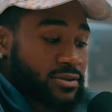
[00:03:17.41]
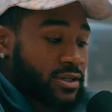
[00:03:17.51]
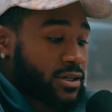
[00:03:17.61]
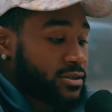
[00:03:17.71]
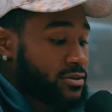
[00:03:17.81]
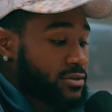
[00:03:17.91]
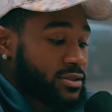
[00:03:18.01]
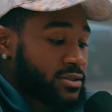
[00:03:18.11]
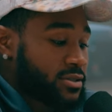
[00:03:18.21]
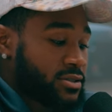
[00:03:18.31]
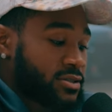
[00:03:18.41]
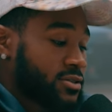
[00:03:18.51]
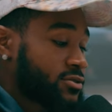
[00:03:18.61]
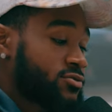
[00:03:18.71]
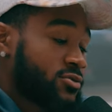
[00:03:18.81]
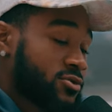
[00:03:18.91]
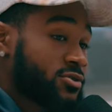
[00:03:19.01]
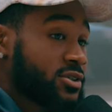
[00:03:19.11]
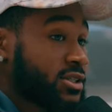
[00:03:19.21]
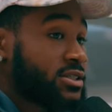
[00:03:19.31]
Like it's it's
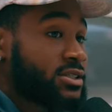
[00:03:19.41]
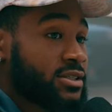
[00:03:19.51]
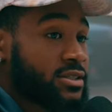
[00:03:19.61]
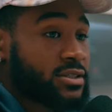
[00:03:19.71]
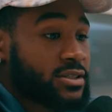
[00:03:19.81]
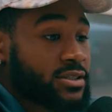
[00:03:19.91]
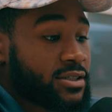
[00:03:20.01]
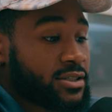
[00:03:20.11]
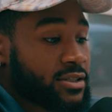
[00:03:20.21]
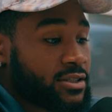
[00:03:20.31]
real easy to